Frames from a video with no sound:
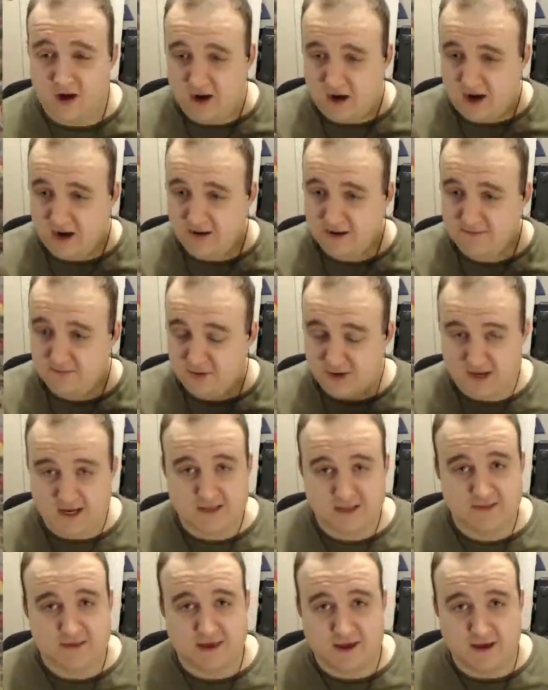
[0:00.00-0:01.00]
I'm
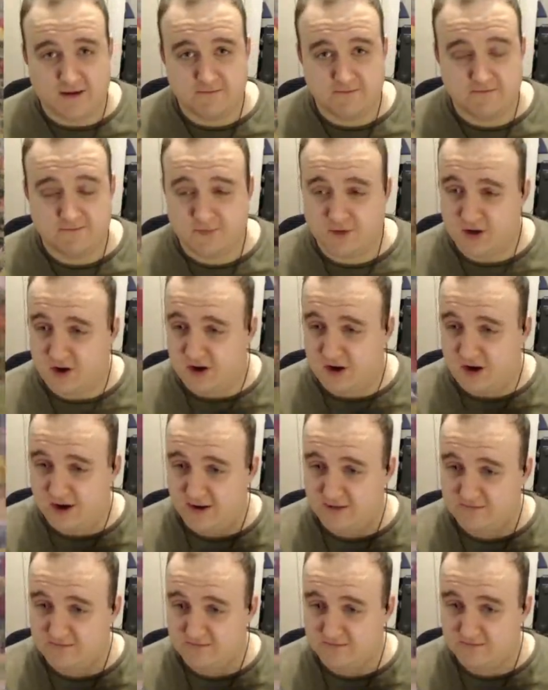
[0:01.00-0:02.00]
playing the game,
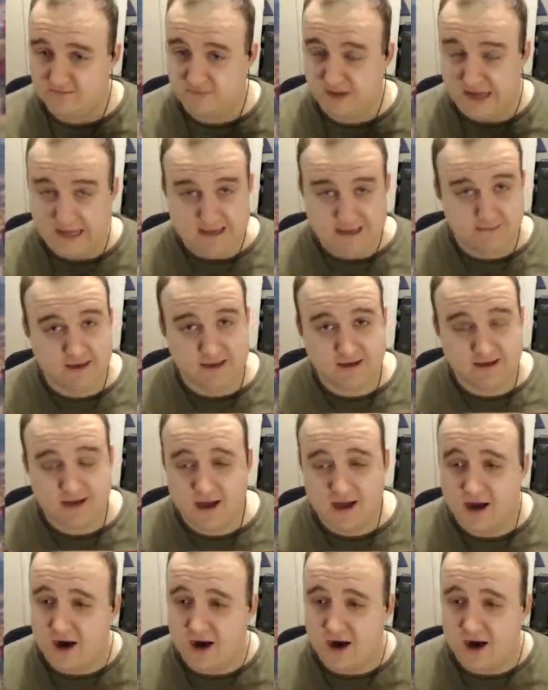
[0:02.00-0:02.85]
I'm aiming,